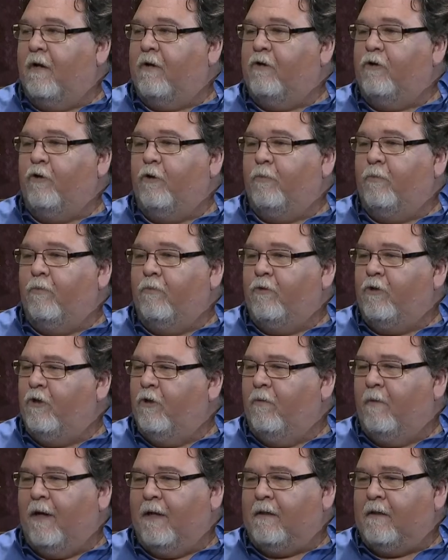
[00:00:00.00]
a
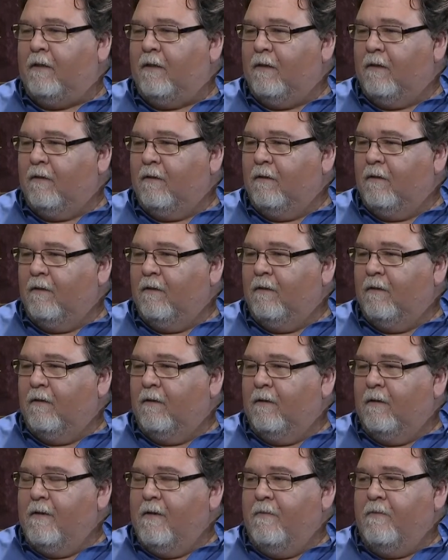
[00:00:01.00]
new idea.
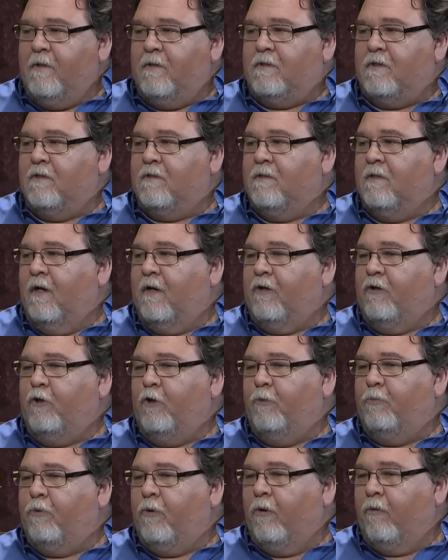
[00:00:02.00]
This is not a
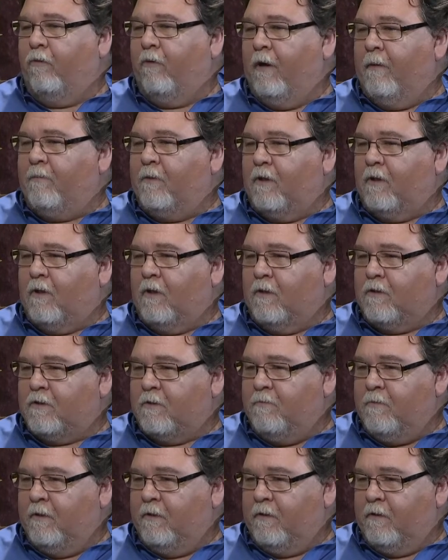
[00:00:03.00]
new program that
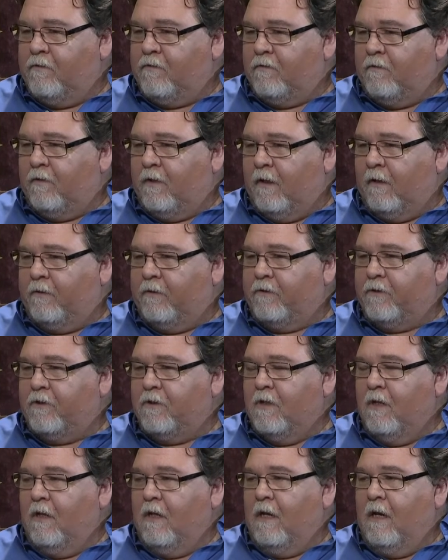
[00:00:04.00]
costs millions of dollars.
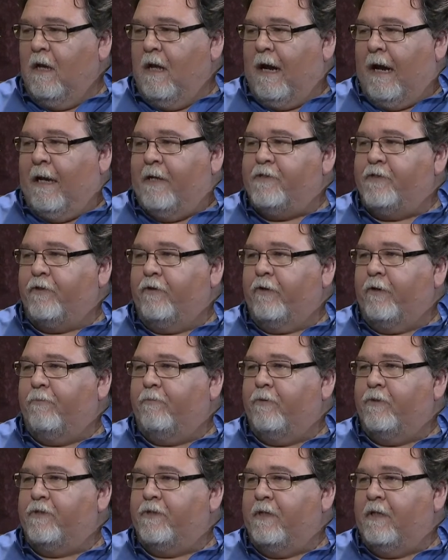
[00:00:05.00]
I started
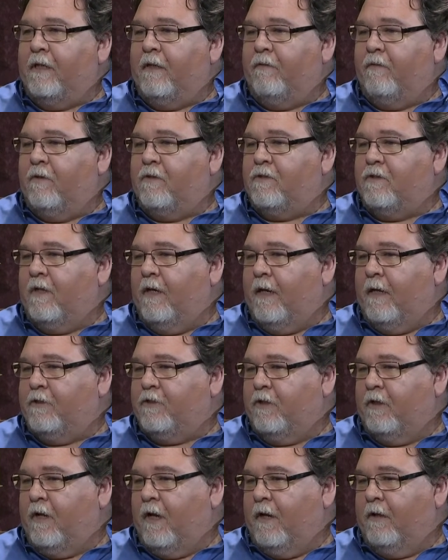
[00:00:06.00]
presenting this to
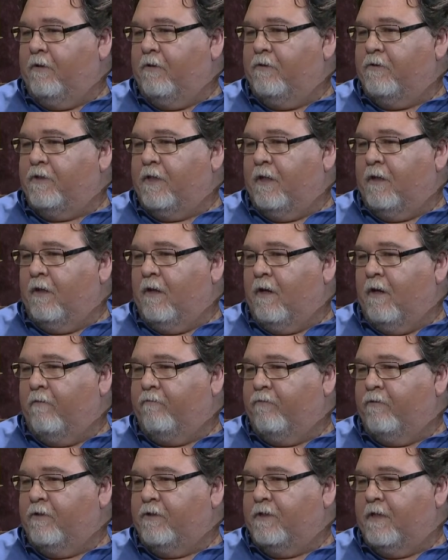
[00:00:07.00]
educators in
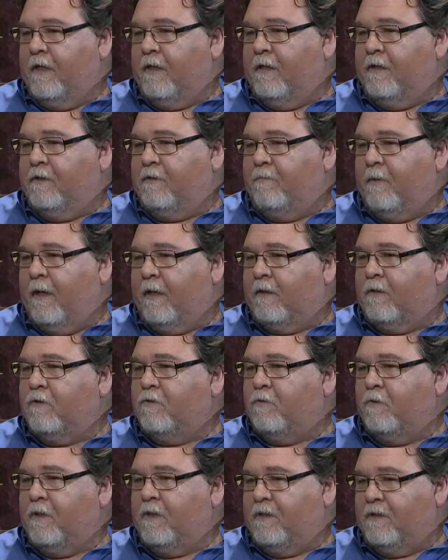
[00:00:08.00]
conference settings back in
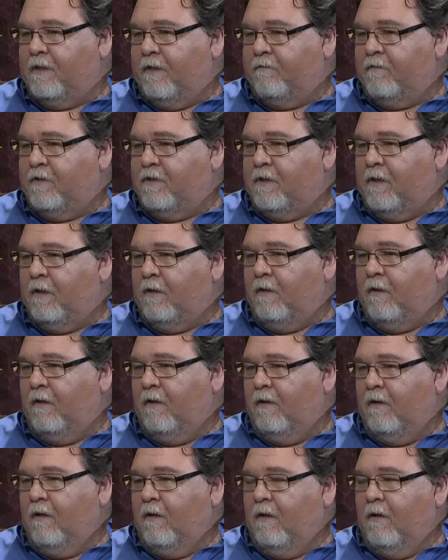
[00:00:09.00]
2017.
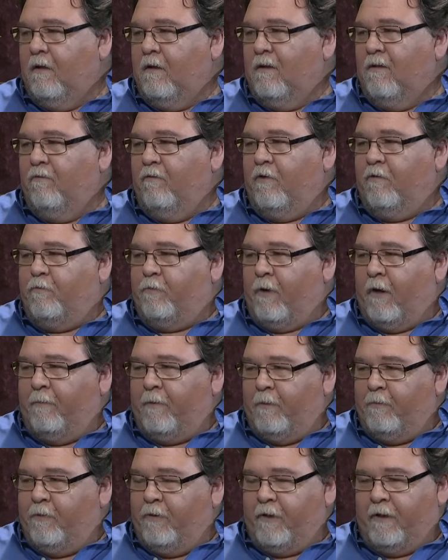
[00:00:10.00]
We've
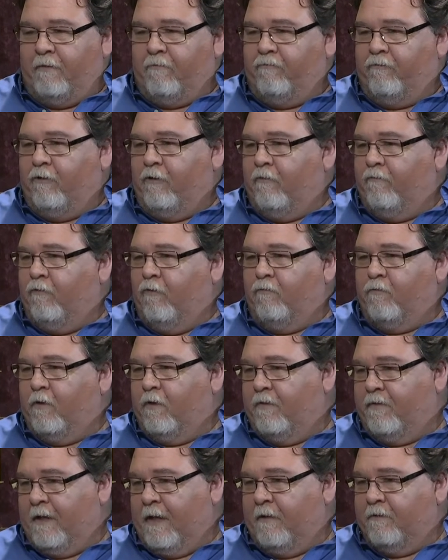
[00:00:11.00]
probably put it in front of over
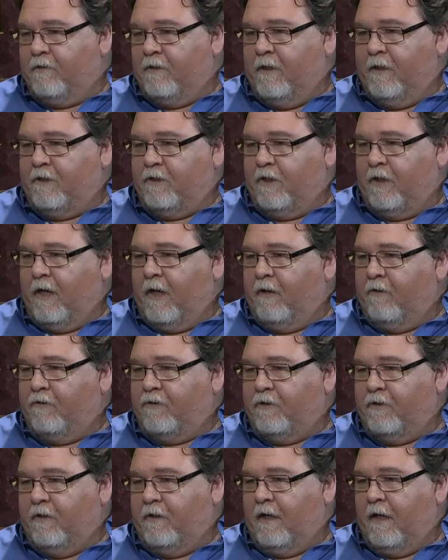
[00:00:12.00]
1,000
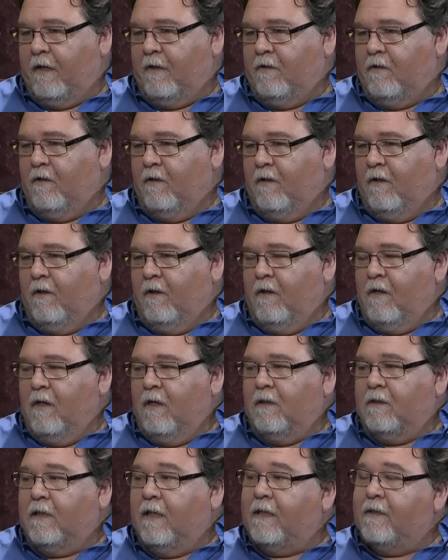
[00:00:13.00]
educators to date.
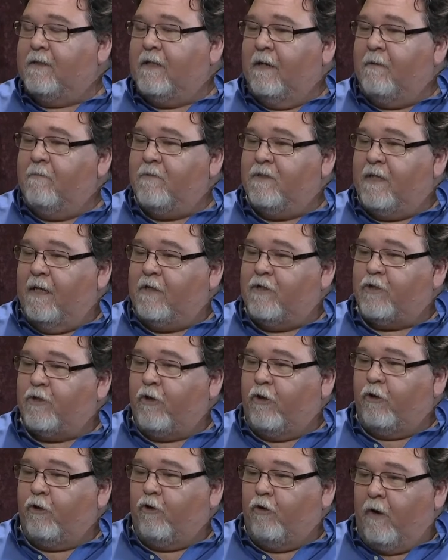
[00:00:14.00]
A lot of times they
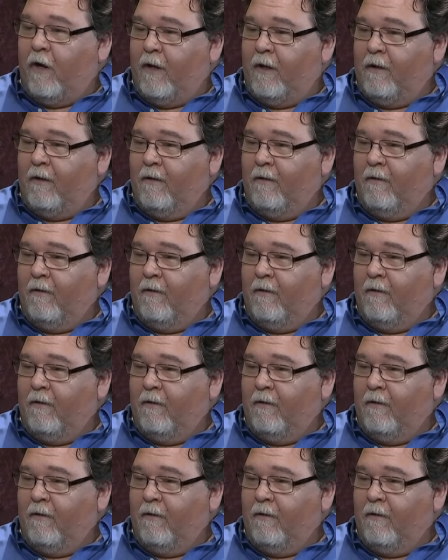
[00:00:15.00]
start crying.